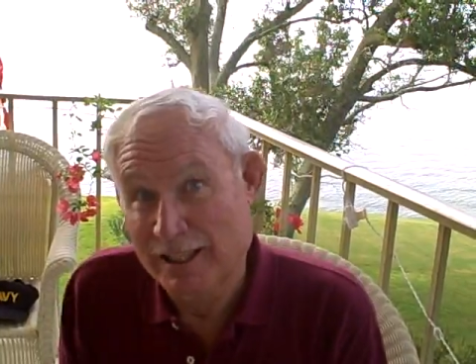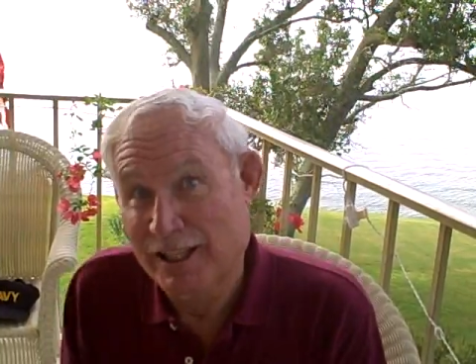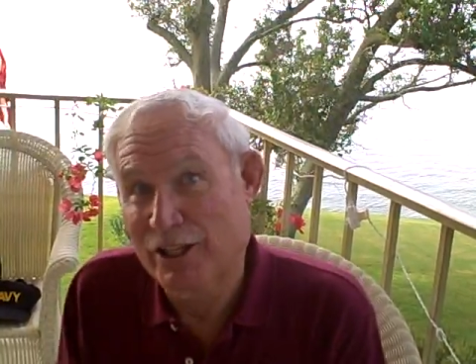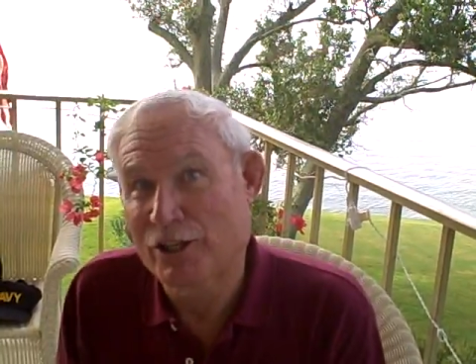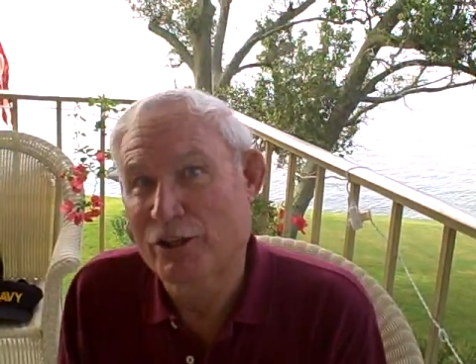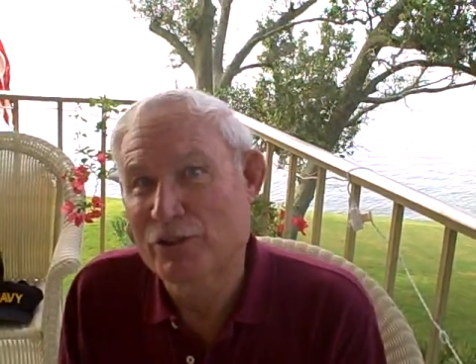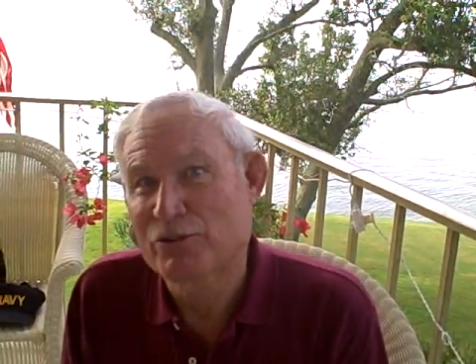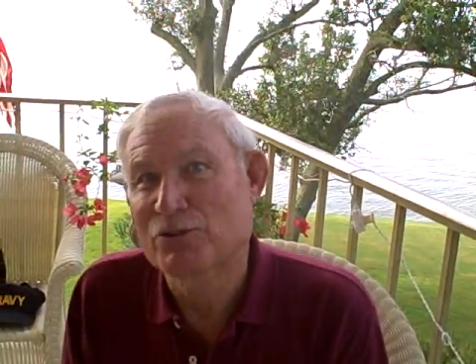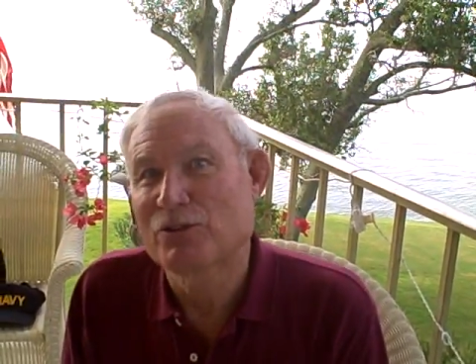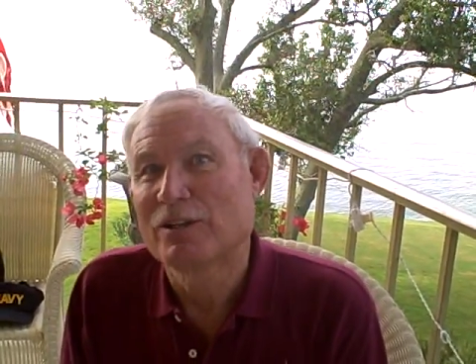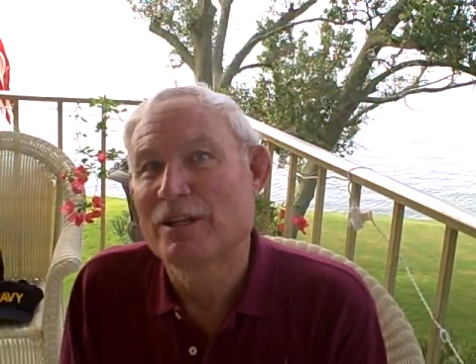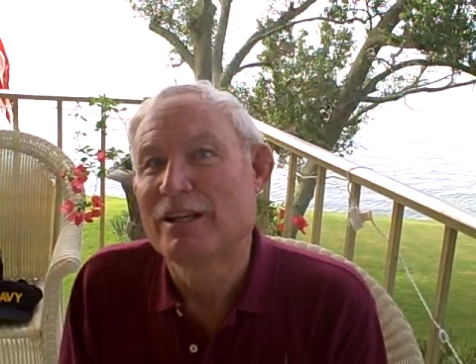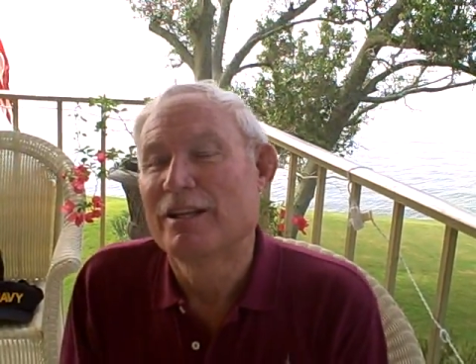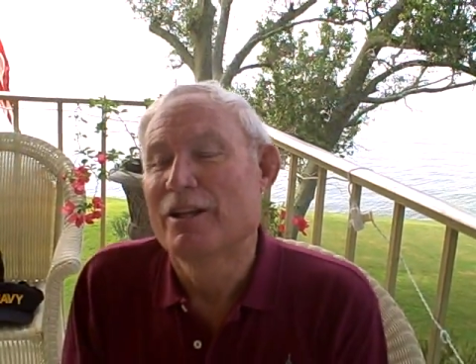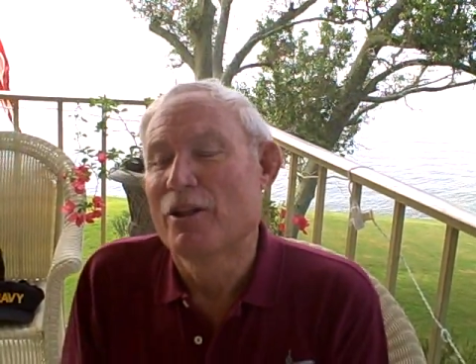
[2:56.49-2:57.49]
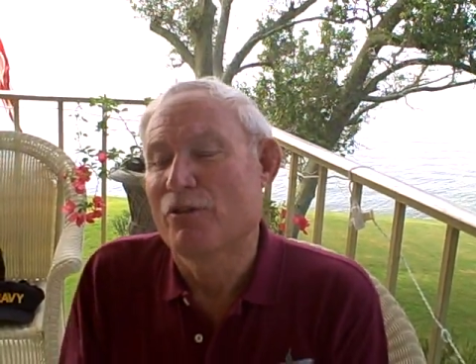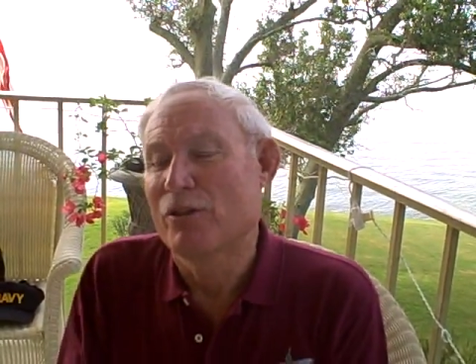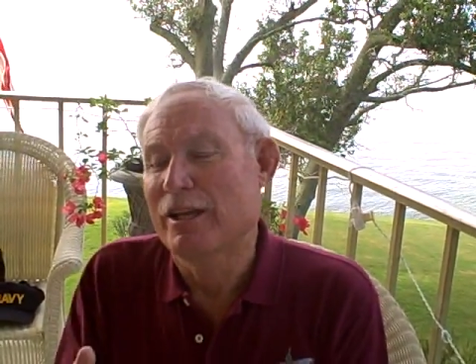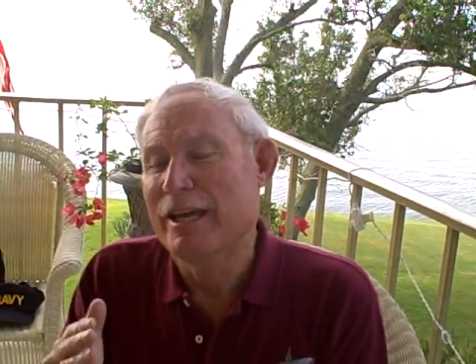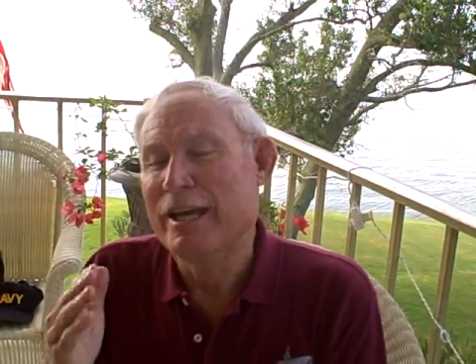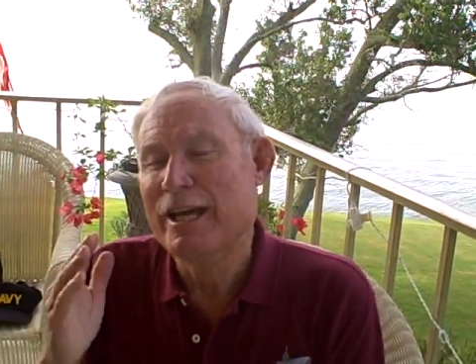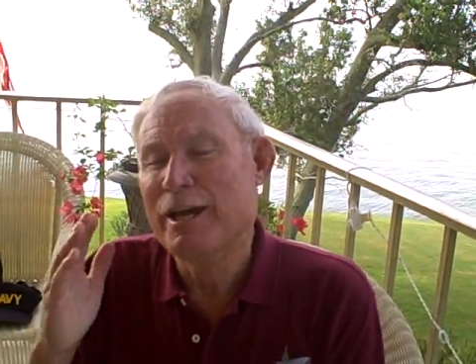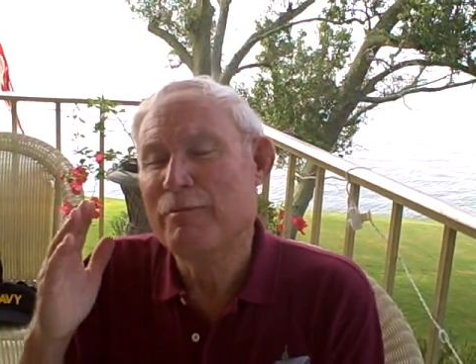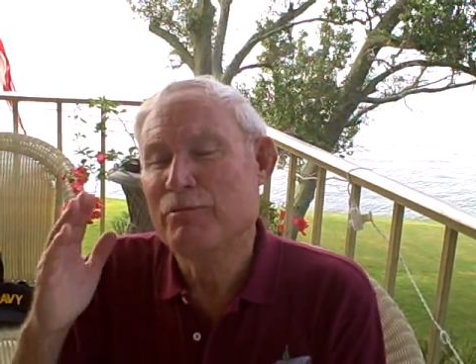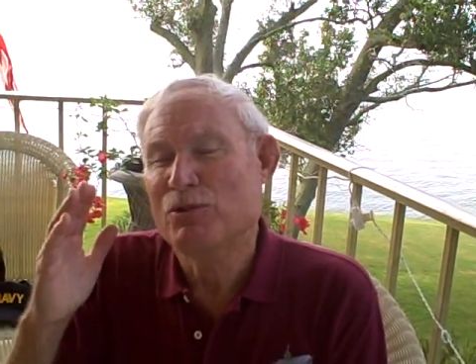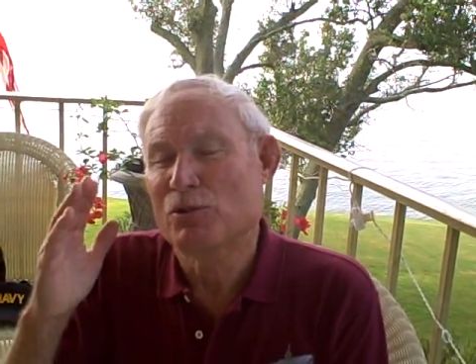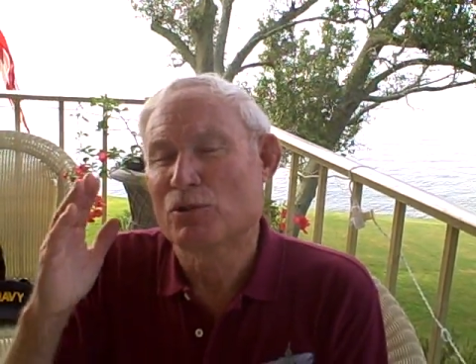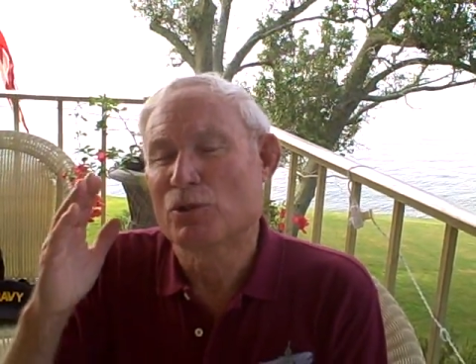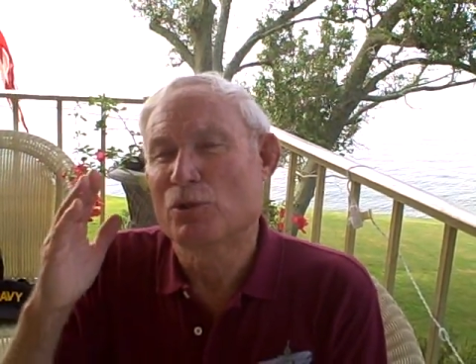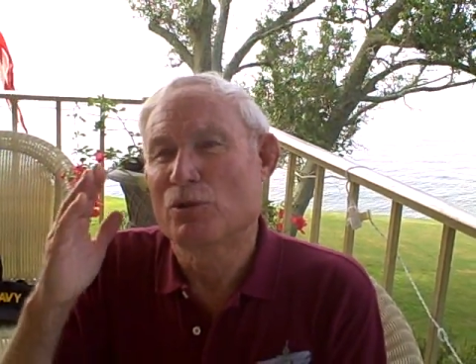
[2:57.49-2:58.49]
is the
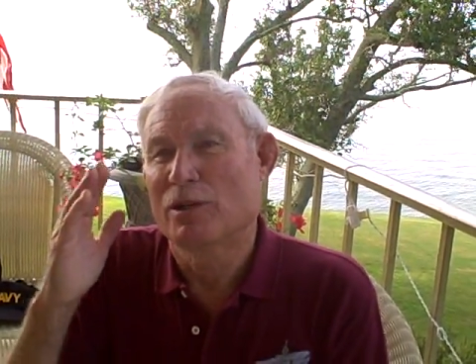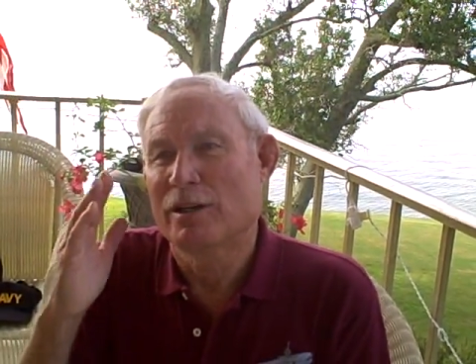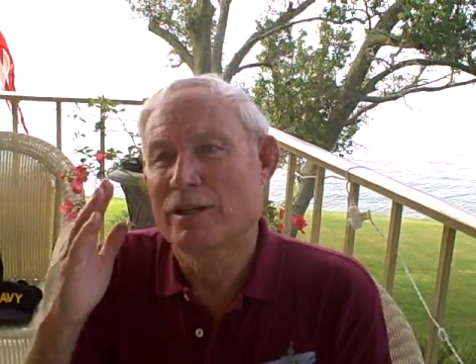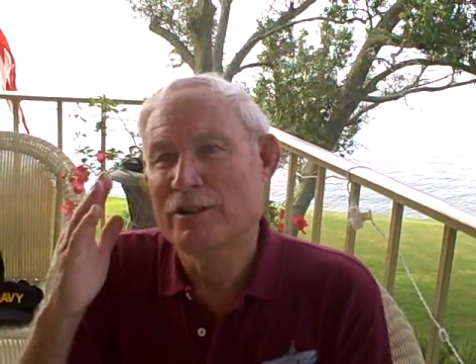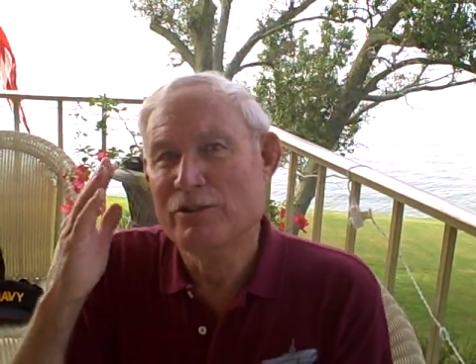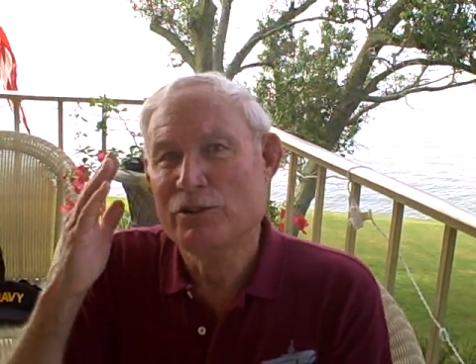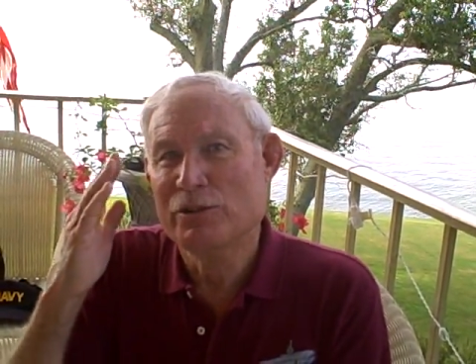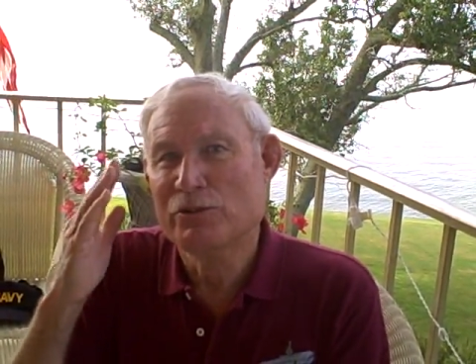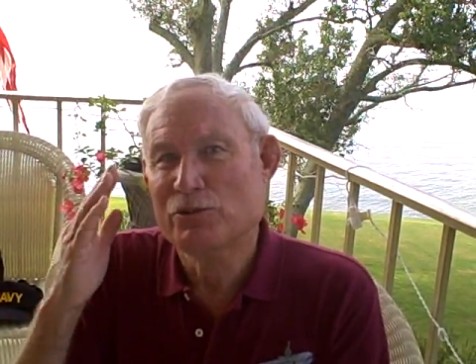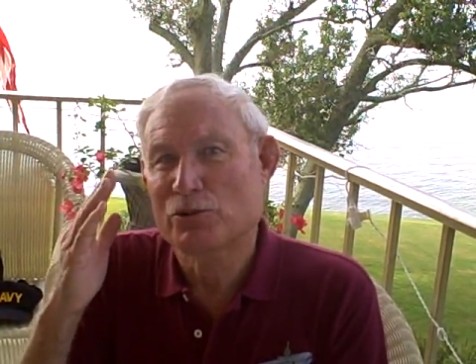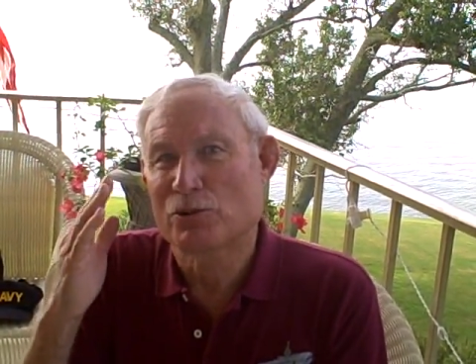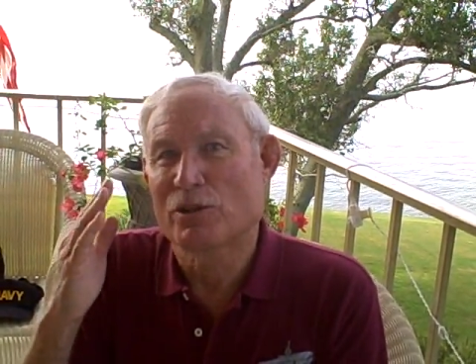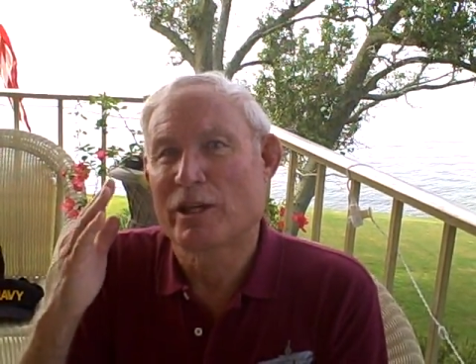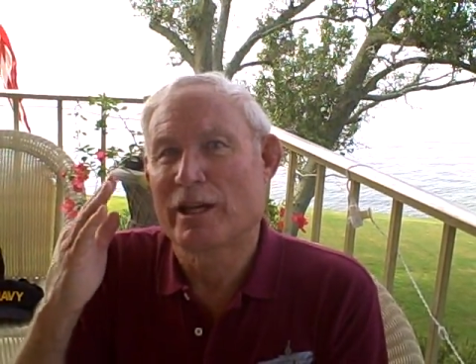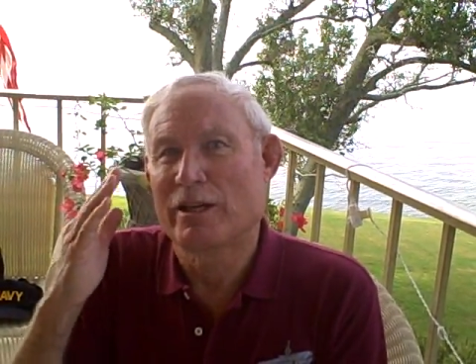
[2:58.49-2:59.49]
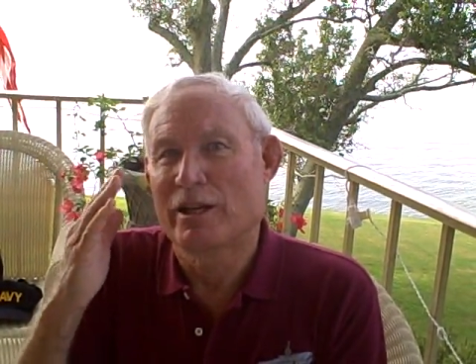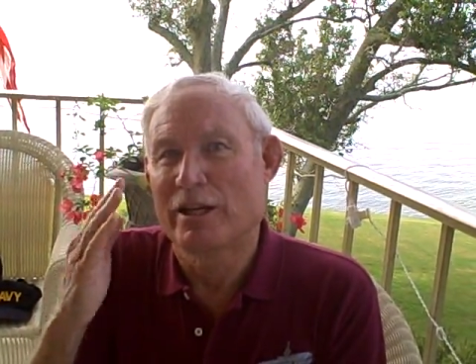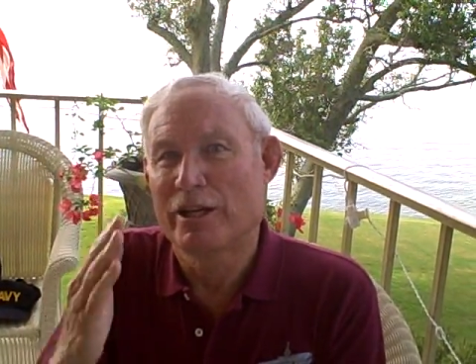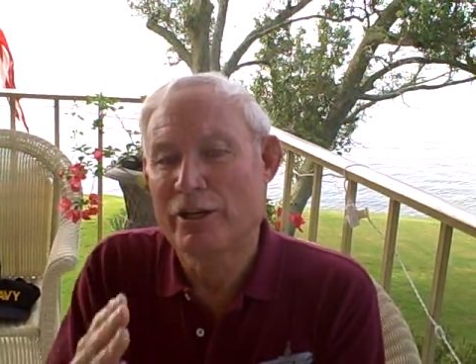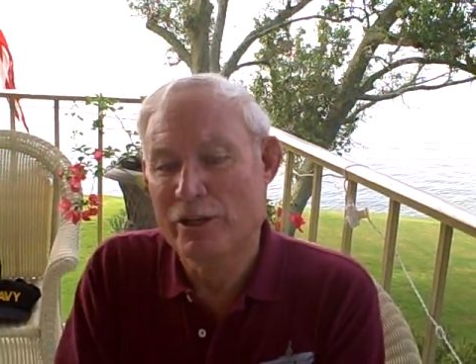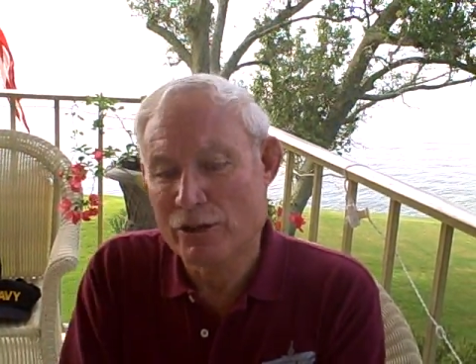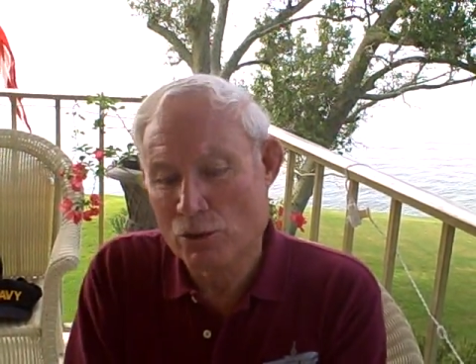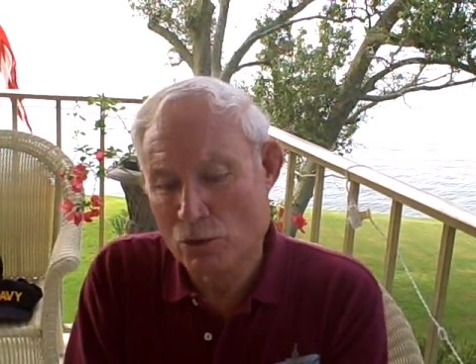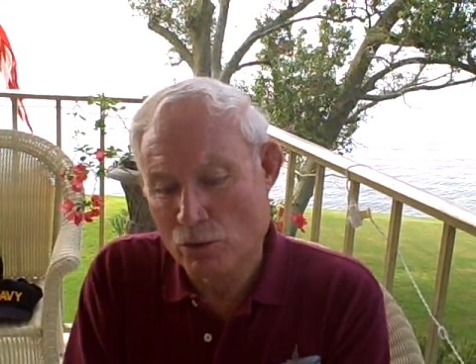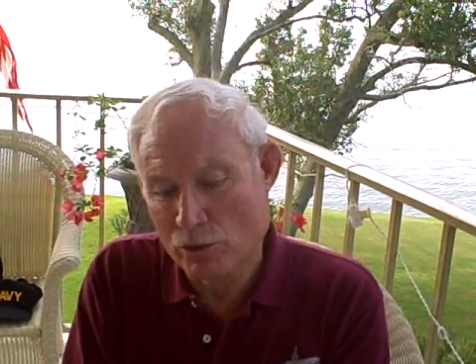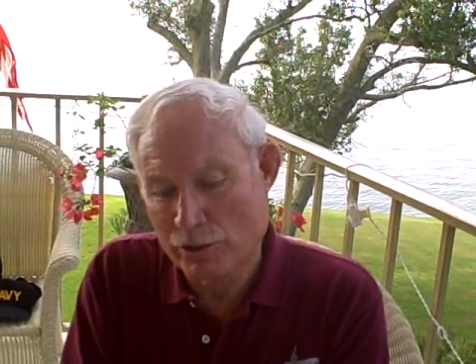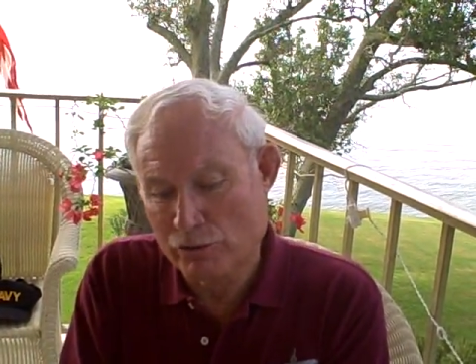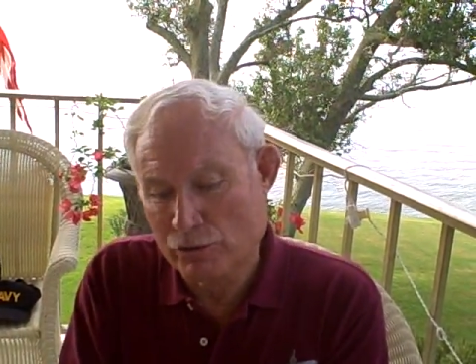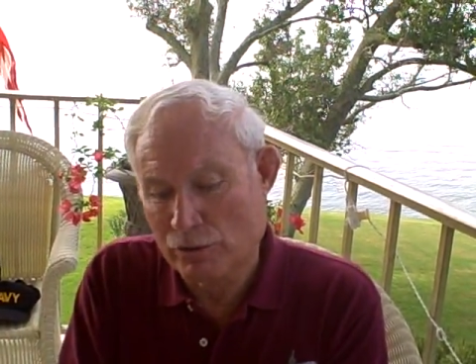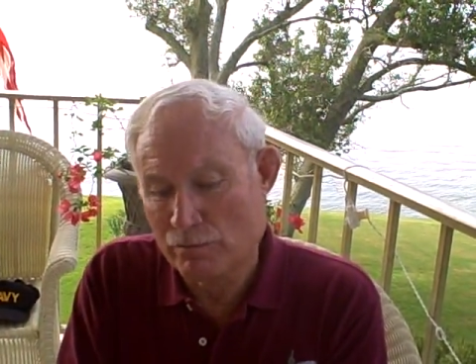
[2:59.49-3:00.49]
absolute unconstrained
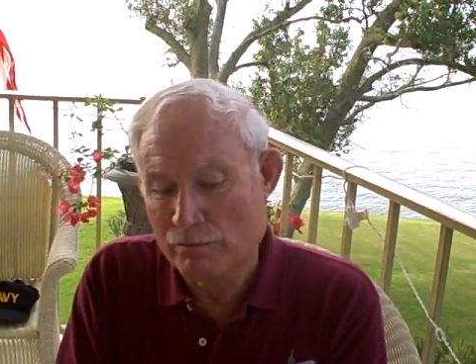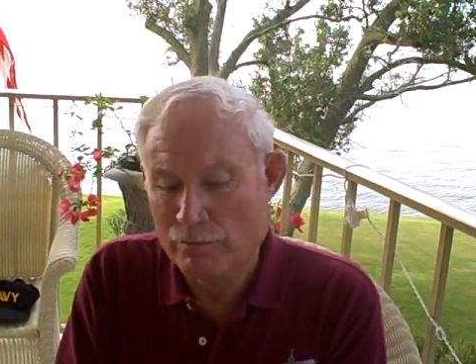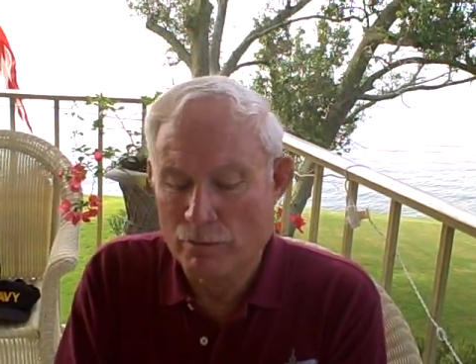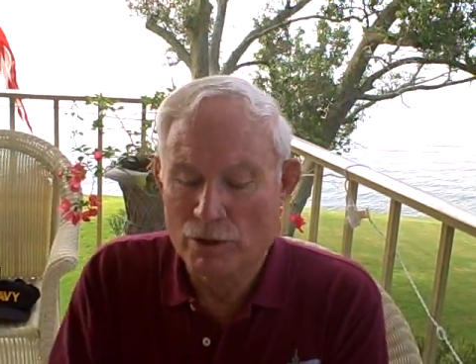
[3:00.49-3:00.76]
heroism,